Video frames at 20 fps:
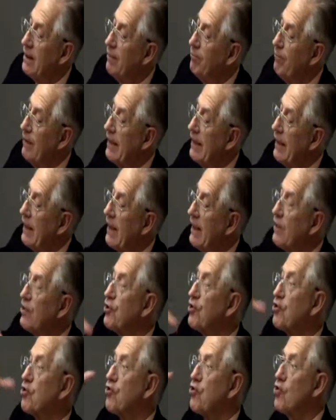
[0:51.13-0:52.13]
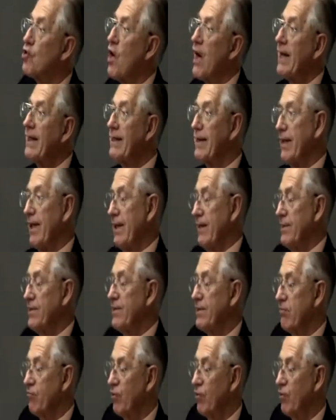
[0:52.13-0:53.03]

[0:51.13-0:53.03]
meaning strengthless.